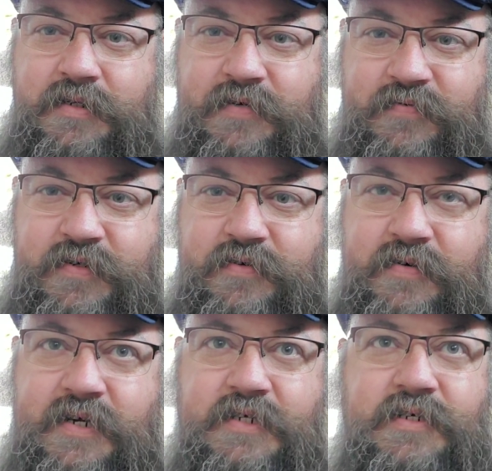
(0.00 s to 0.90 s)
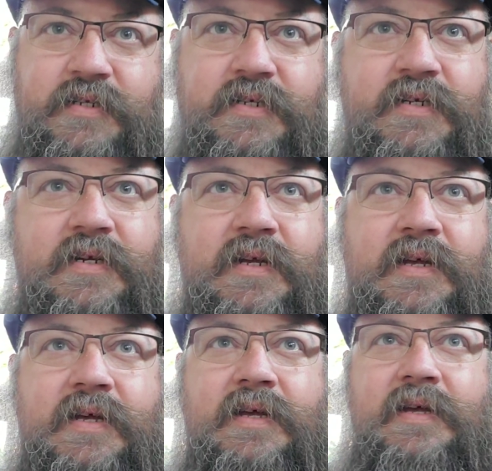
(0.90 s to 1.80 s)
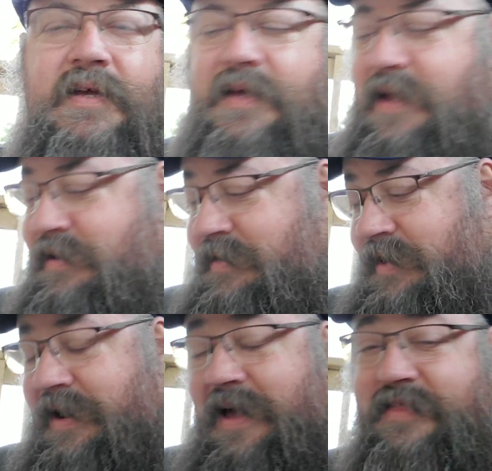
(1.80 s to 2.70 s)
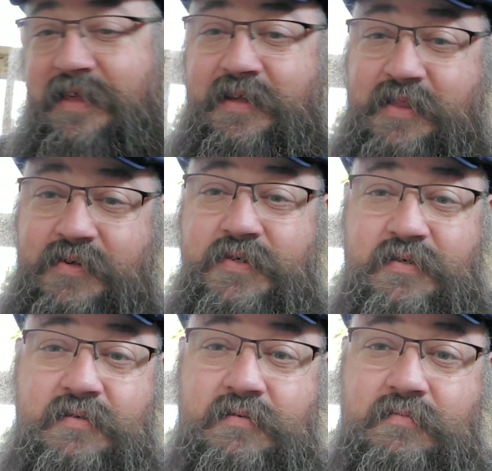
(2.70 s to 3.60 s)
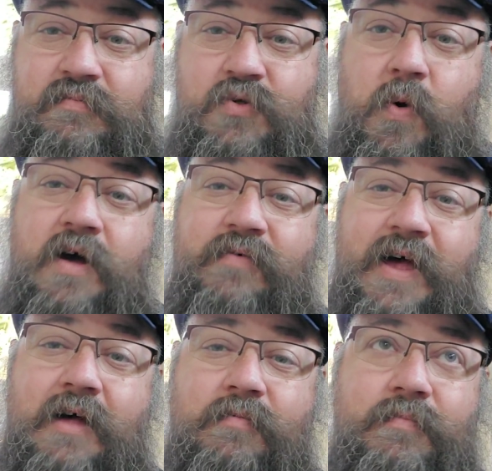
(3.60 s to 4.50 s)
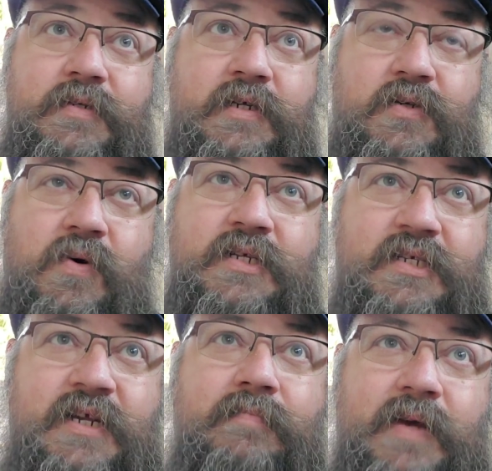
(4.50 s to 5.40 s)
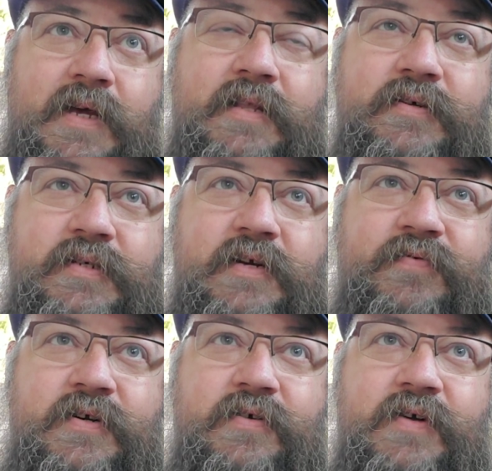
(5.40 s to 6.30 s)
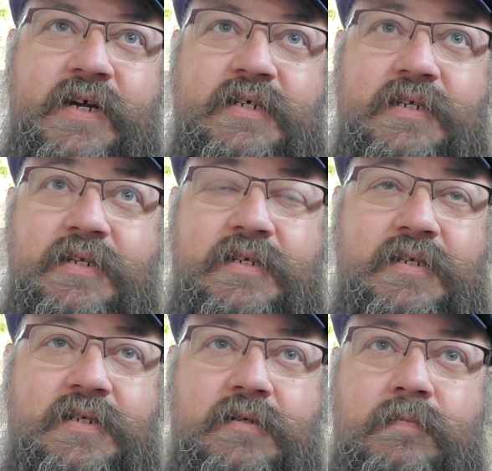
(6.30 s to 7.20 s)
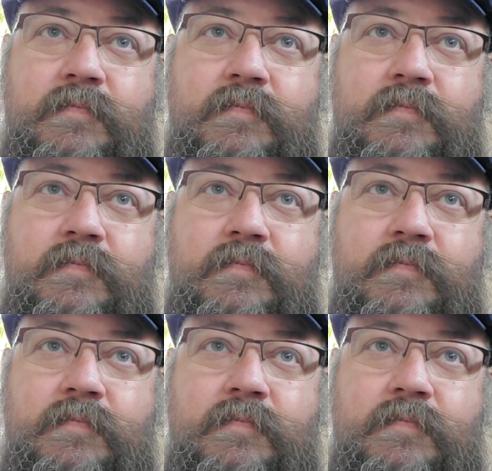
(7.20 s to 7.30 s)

different directions, and I think those 12 albums is what sent me in those different directions, because